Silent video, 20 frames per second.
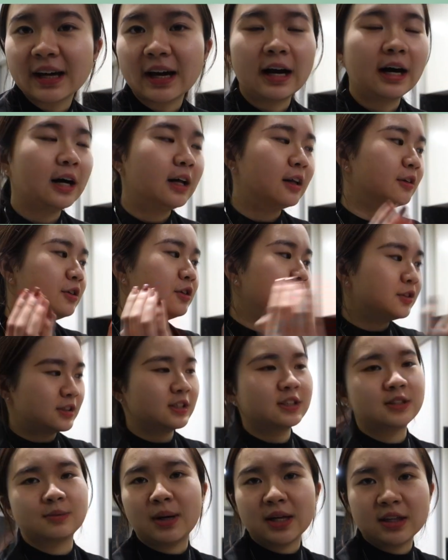I'll use
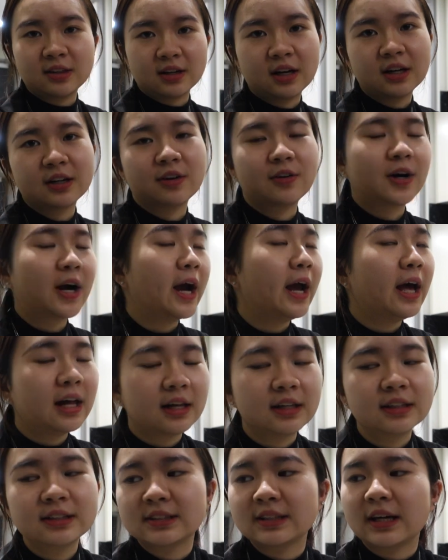this method, or
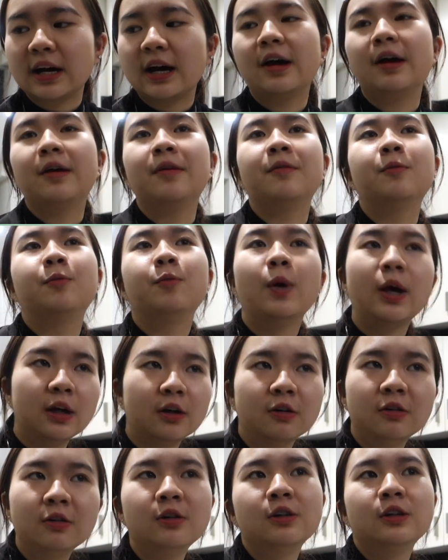else I
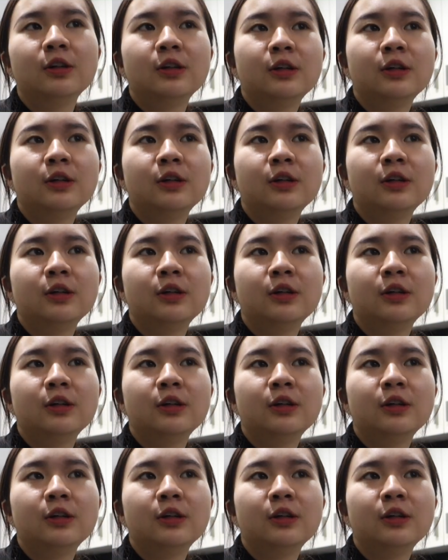will